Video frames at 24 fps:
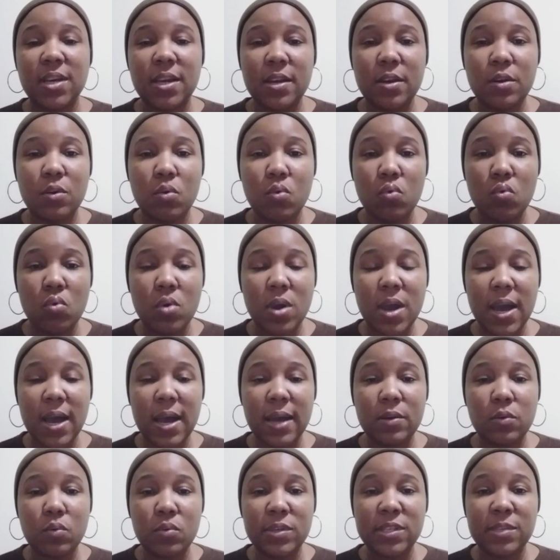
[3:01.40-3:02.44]
the who, God,
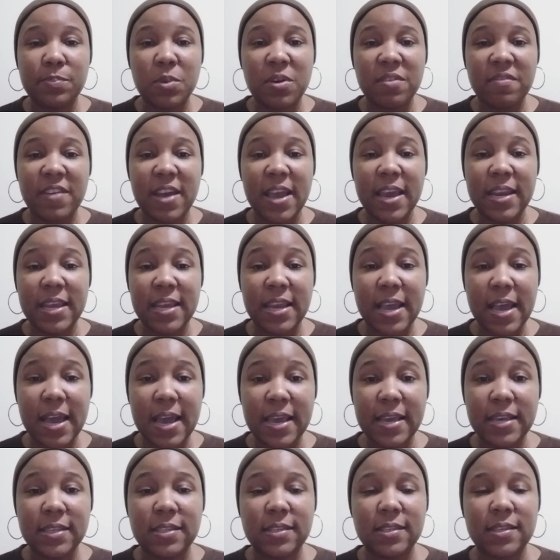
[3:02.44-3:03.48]
who is providing,
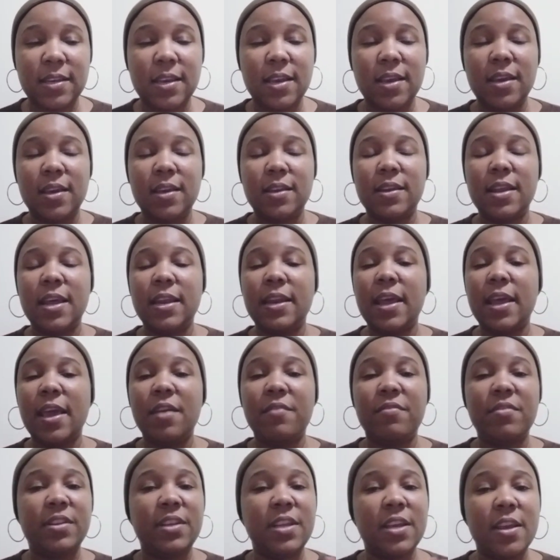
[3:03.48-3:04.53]
guys, then
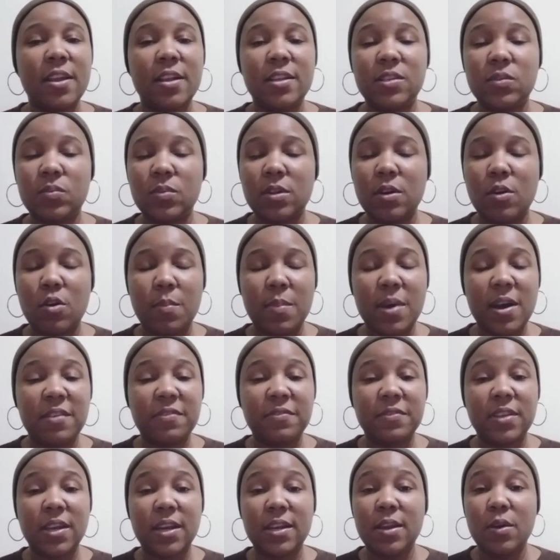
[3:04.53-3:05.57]
everything else will come
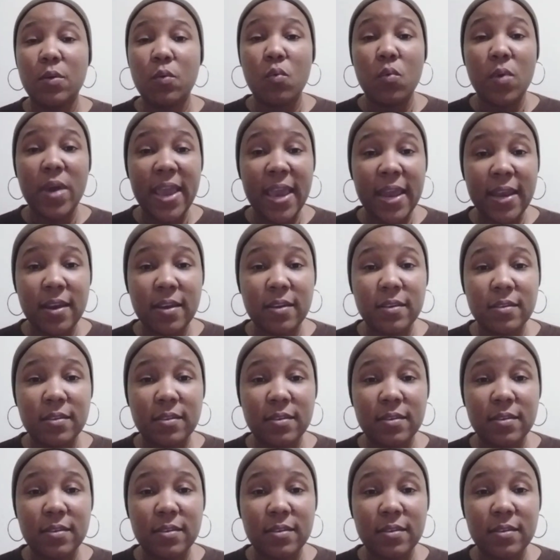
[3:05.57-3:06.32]
after. The when,